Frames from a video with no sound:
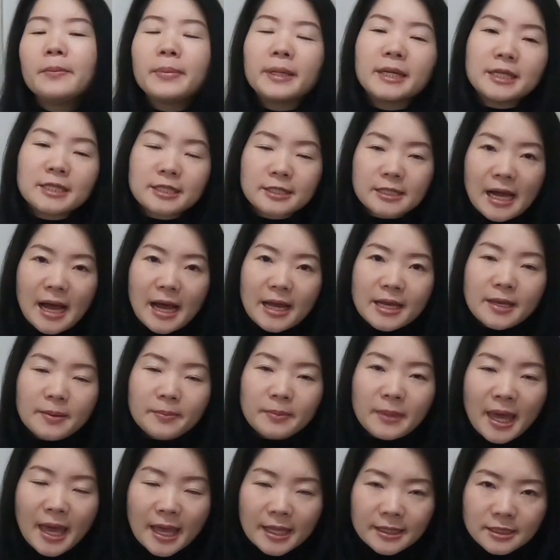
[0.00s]
Because I
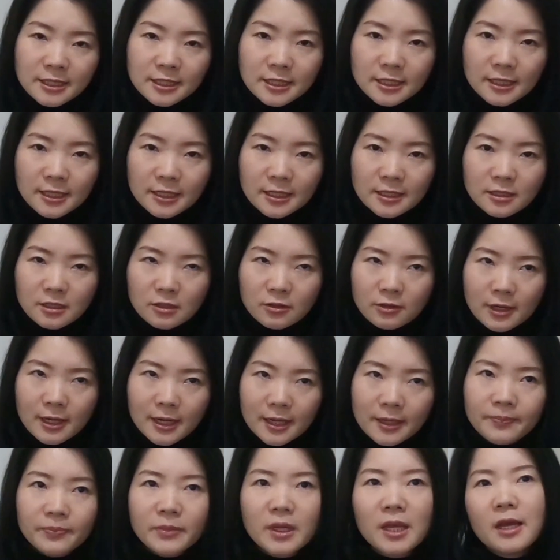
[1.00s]
am Cantonese,
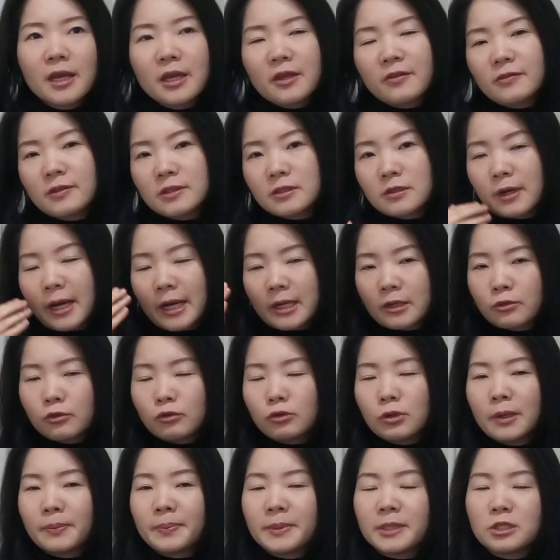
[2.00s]
right? Even though I
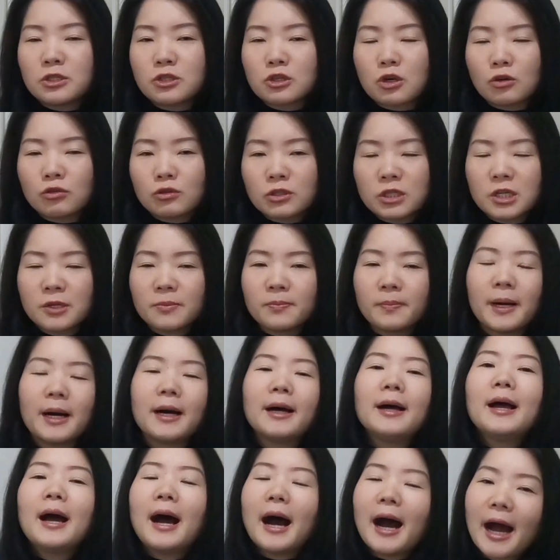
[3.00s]
grew up in Chongqing, but
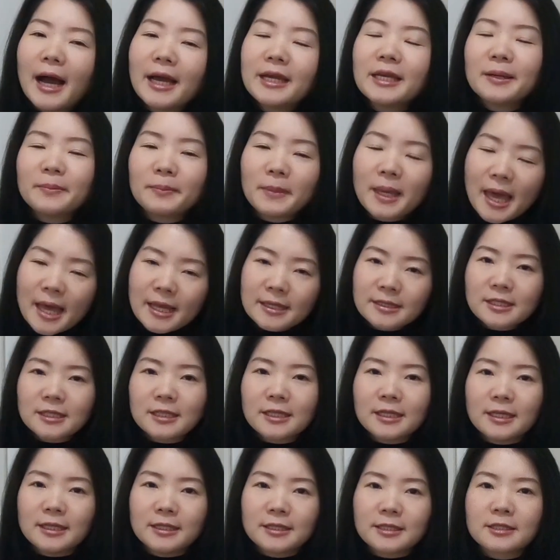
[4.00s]
I am
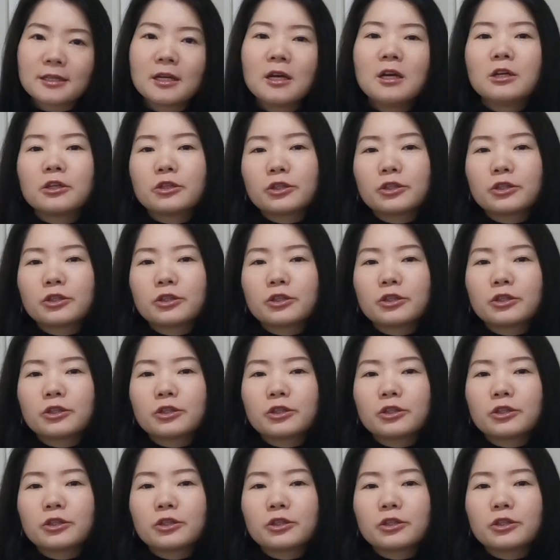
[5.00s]
Cantonese.